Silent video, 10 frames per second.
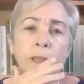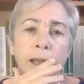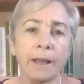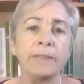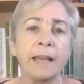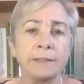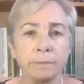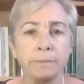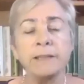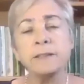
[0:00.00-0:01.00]
about that
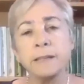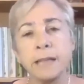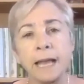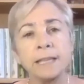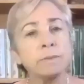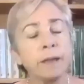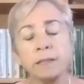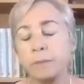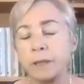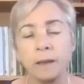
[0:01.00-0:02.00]
domestic
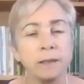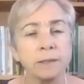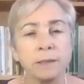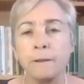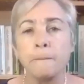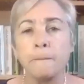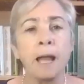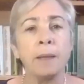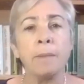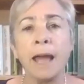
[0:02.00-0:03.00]
aspect, because
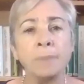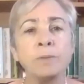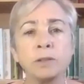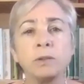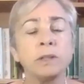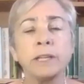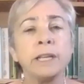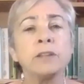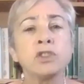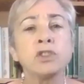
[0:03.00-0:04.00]
I'm absolutely
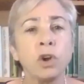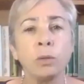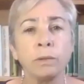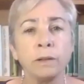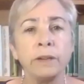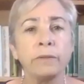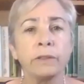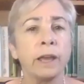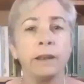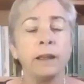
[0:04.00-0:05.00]
in strong belief
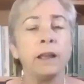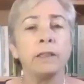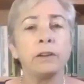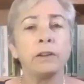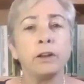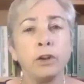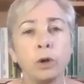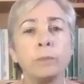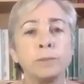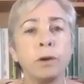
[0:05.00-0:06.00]
that an
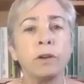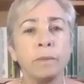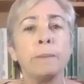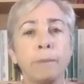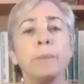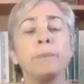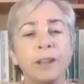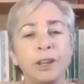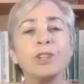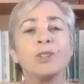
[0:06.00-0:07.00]
enormous part of my
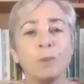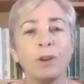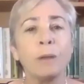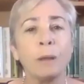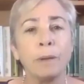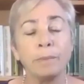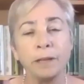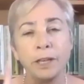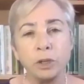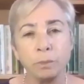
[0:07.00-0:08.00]
population is part of my
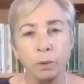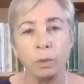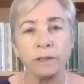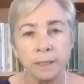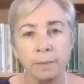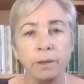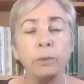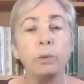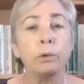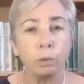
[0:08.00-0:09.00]
population. But when somebody
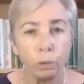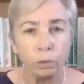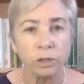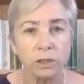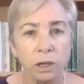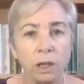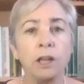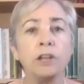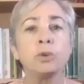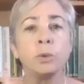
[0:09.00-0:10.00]
recruits
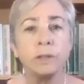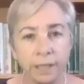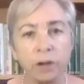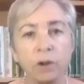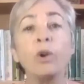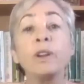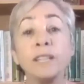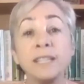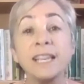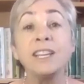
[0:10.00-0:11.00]
to a terror
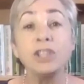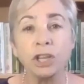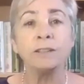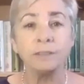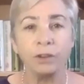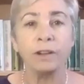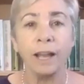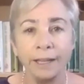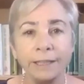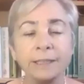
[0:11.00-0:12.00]
organization,
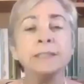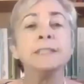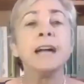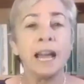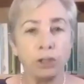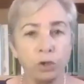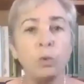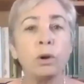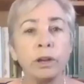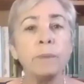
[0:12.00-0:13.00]
okay, I do
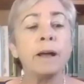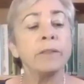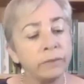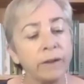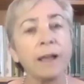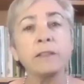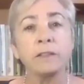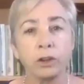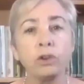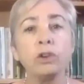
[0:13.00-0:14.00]
worry about the fact that
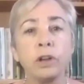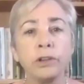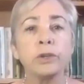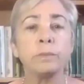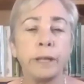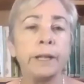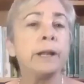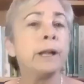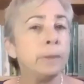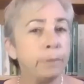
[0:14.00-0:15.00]
there could also be
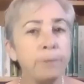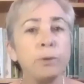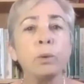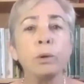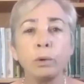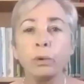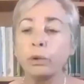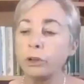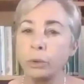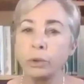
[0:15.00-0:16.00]
people
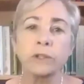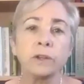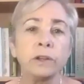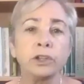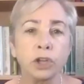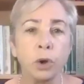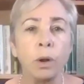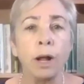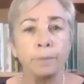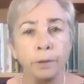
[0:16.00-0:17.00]
recruited who are still going to show
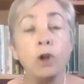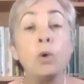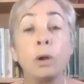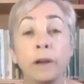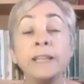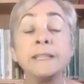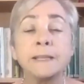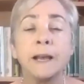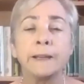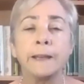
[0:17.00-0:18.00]
up, who are
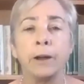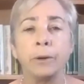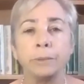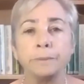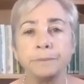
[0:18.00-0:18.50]
inside now.